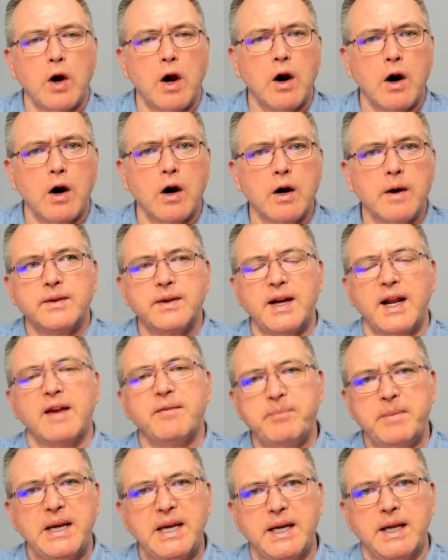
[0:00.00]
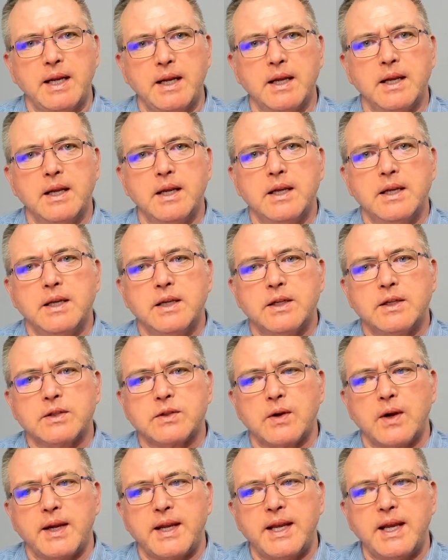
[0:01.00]
are that have meaning.
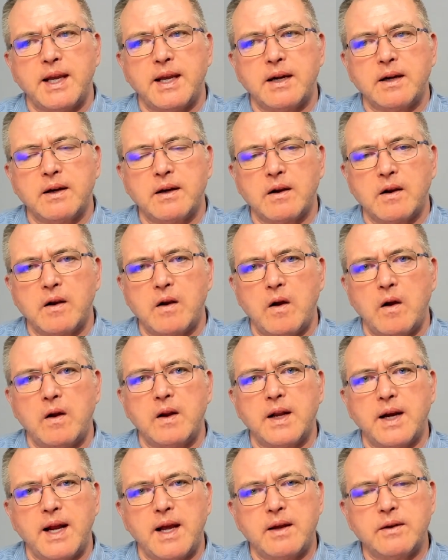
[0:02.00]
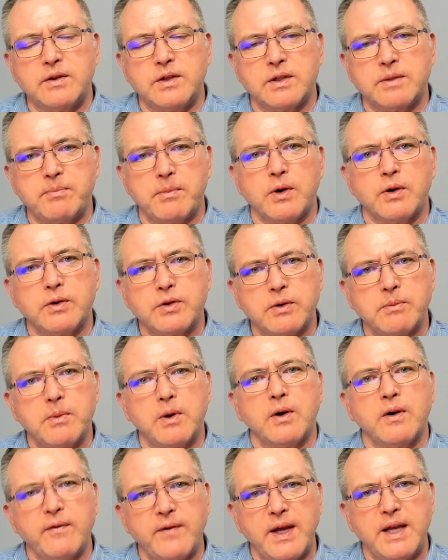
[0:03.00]
So I can't call it out just merger
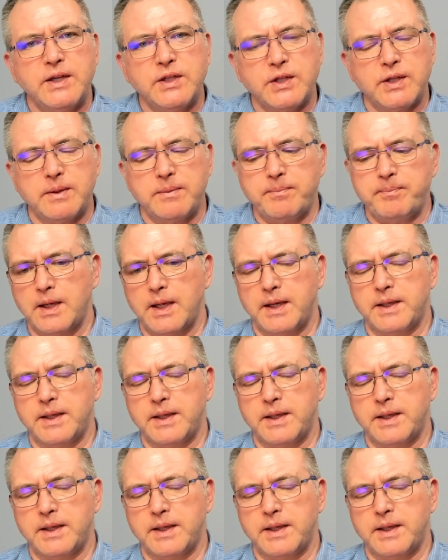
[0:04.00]
motivation.